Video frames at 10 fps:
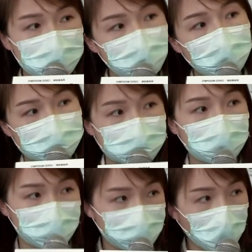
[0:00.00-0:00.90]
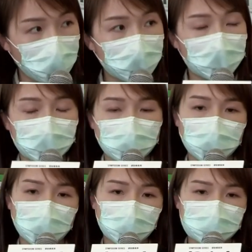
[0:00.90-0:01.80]
the people from the
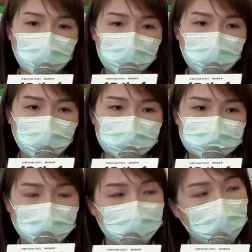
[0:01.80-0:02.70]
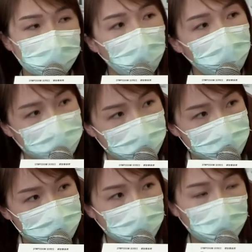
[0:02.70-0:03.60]
southeast South Asia we
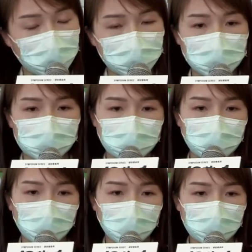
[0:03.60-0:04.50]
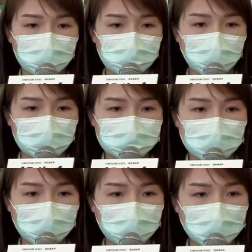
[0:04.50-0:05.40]
talk about the hot topics, the,
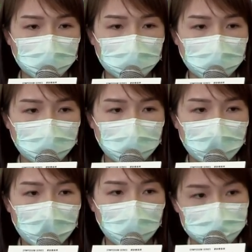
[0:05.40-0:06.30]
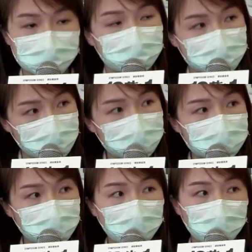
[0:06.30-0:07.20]
the global citizen. We
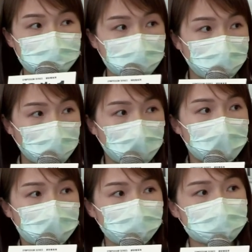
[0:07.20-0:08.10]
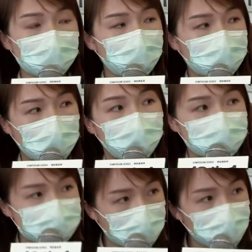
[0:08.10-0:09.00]
went to the uh, so uh,
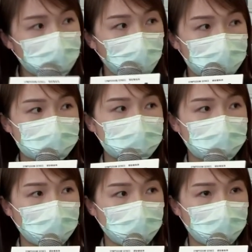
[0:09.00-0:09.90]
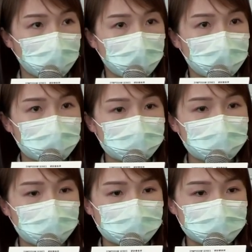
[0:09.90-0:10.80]
activities from the Red
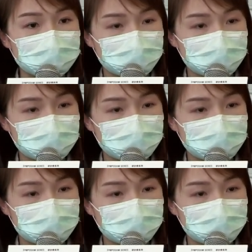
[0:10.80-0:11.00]
Cross,